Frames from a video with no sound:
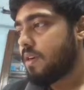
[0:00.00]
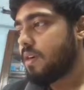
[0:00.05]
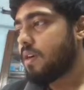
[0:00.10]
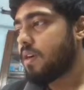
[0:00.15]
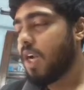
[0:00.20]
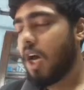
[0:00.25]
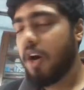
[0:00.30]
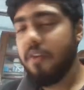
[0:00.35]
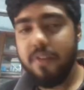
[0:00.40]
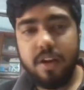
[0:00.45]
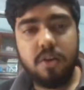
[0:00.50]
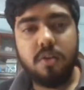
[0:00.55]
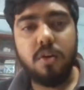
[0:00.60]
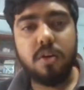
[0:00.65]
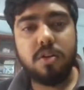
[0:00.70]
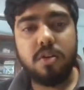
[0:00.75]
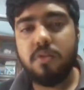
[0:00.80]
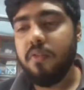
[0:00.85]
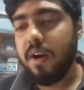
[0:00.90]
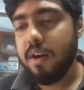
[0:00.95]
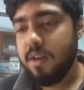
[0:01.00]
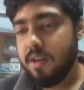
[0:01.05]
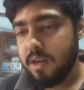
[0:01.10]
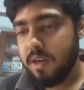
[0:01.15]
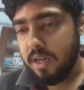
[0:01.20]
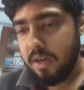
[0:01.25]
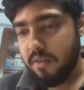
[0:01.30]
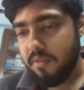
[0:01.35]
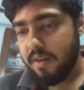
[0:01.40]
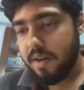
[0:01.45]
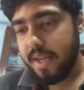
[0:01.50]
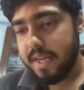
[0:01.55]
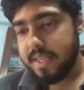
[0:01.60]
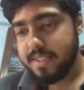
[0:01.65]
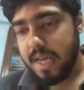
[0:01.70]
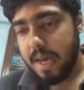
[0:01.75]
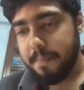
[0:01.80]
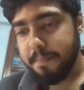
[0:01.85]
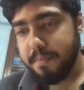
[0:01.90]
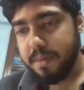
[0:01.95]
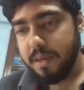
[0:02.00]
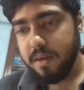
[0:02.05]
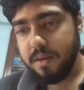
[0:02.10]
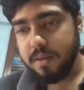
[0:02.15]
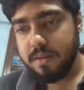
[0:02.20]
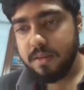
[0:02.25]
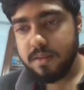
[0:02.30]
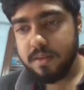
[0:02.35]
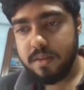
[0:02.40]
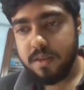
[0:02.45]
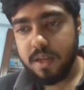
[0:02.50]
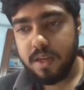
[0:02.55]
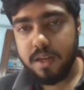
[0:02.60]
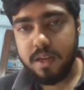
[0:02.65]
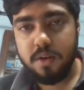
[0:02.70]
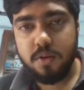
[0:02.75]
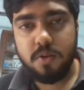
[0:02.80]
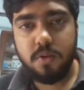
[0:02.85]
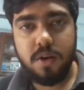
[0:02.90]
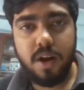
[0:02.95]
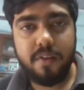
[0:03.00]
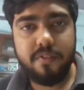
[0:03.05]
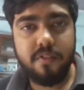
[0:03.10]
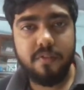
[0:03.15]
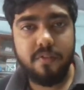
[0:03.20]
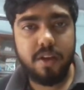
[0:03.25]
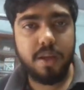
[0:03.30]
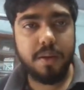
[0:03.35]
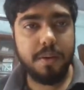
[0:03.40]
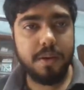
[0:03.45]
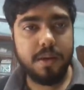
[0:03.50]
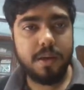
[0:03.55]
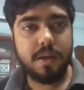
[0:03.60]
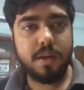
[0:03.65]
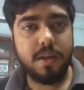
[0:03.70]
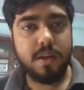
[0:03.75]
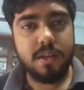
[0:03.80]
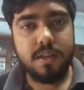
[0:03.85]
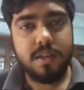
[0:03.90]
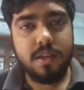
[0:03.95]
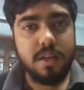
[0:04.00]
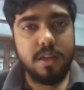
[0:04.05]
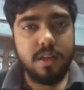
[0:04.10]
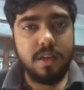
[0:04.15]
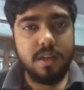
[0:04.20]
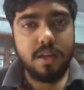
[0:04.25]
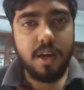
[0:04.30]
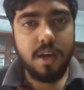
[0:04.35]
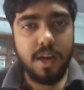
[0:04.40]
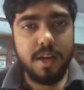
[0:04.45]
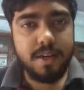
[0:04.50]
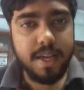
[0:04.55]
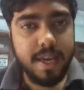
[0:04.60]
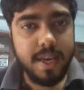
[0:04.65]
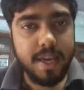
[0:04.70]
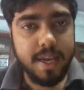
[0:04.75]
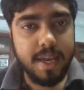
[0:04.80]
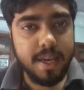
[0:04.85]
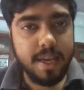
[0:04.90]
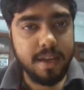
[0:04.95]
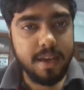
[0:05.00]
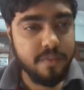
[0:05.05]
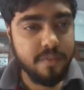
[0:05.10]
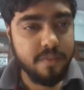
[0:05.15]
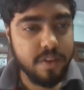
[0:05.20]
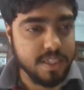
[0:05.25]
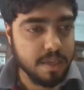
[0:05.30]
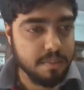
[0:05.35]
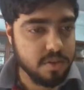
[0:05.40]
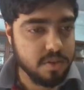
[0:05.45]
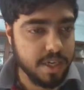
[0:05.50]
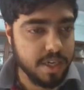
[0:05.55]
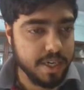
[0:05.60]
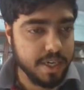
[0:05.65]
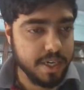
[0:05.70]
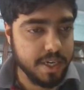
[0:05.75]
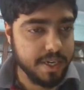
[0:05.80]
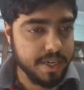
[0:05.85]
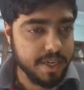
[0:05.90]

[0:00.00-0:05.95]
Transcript: Now we'll go through one example. Like you don't have to worry. I'll take, which example should I take?